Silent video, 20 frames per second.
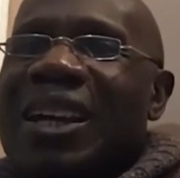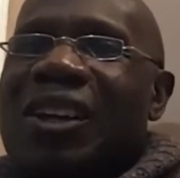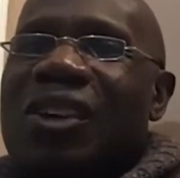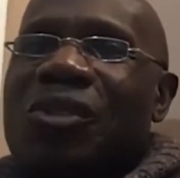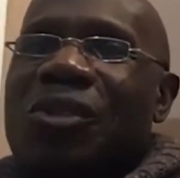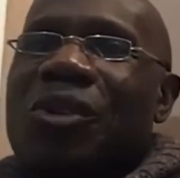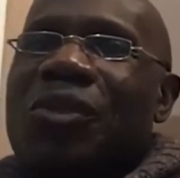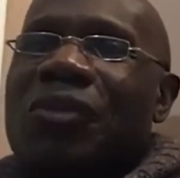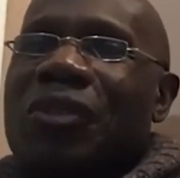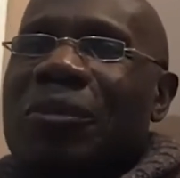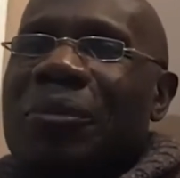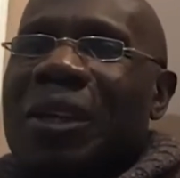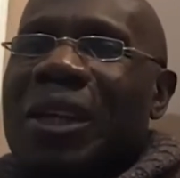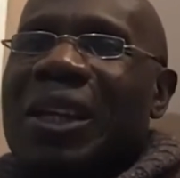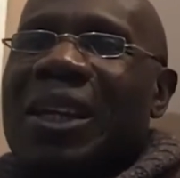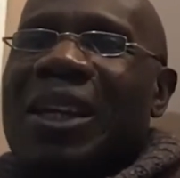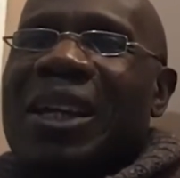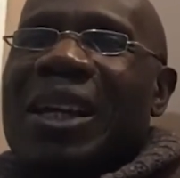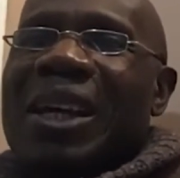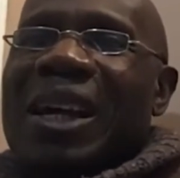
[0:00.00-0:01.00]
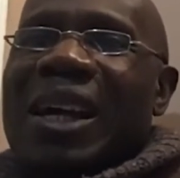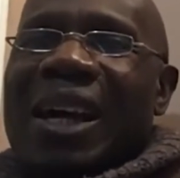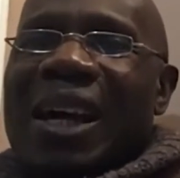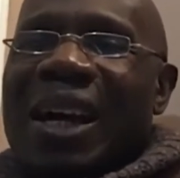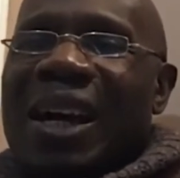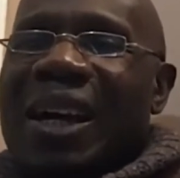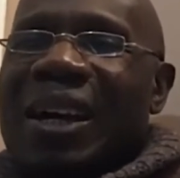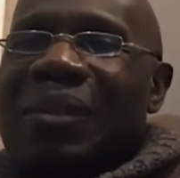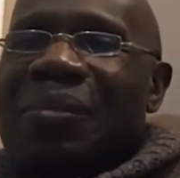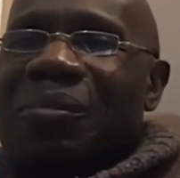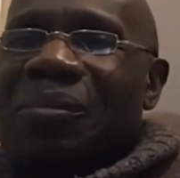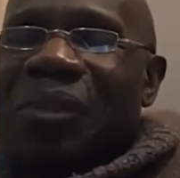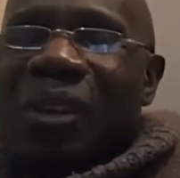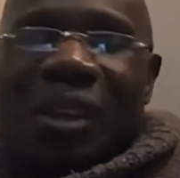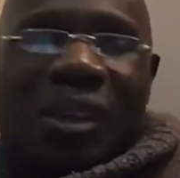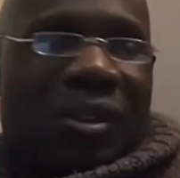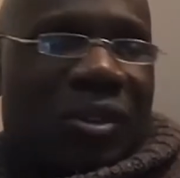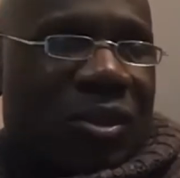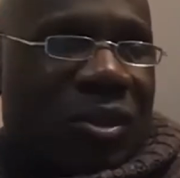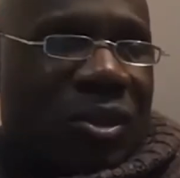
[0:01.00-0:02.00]
kind of grew for me um,
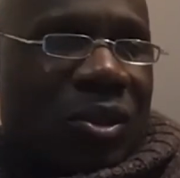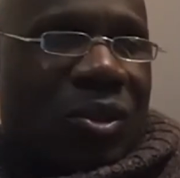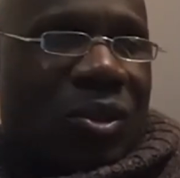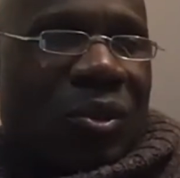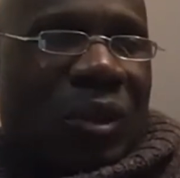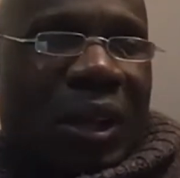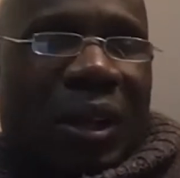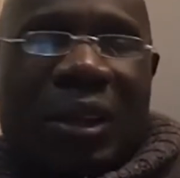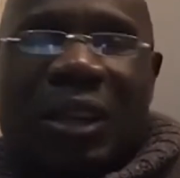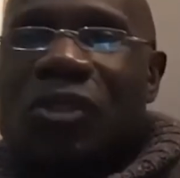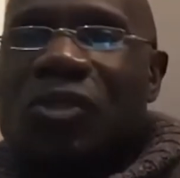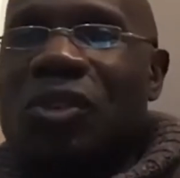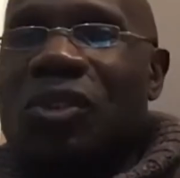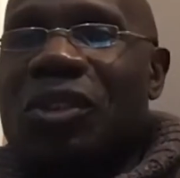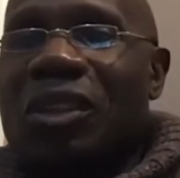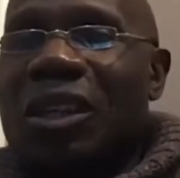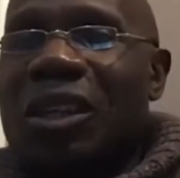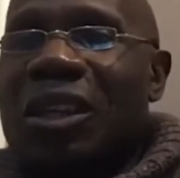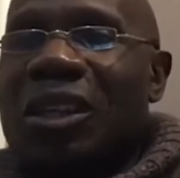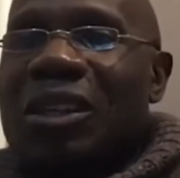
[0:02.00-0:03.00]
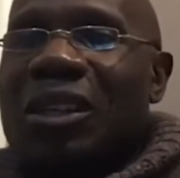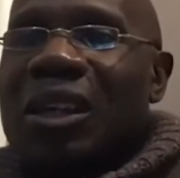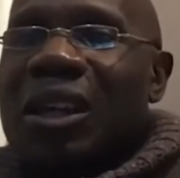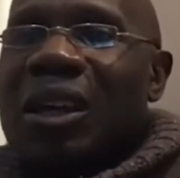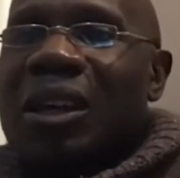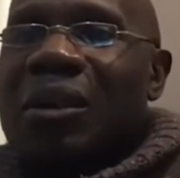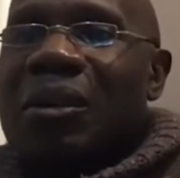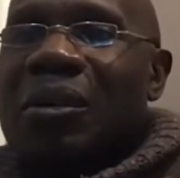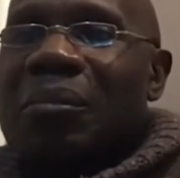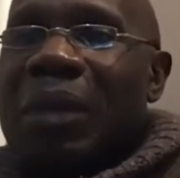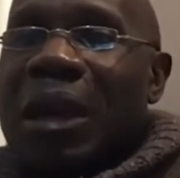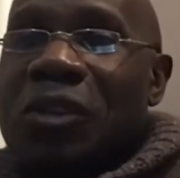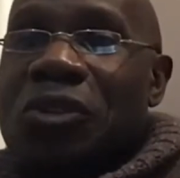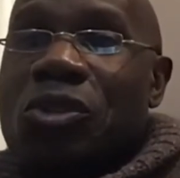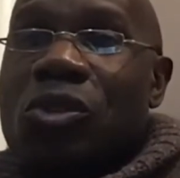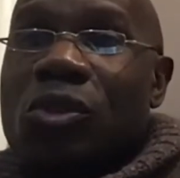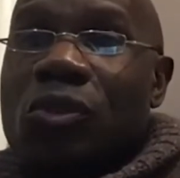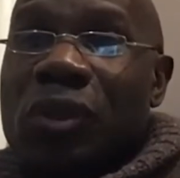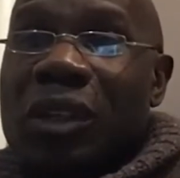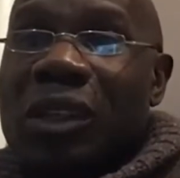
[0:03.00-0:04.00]
into uh, an interest in uh,
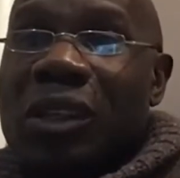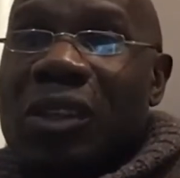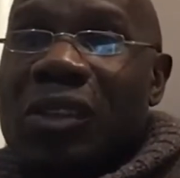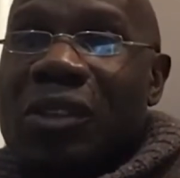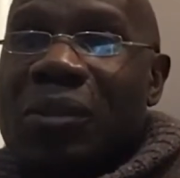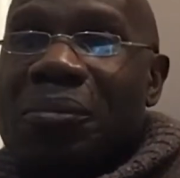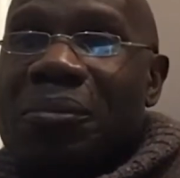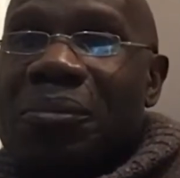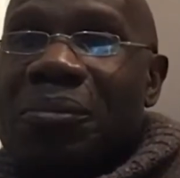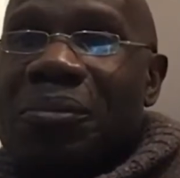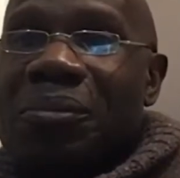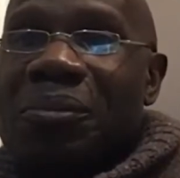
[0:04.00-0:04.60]
magical realism.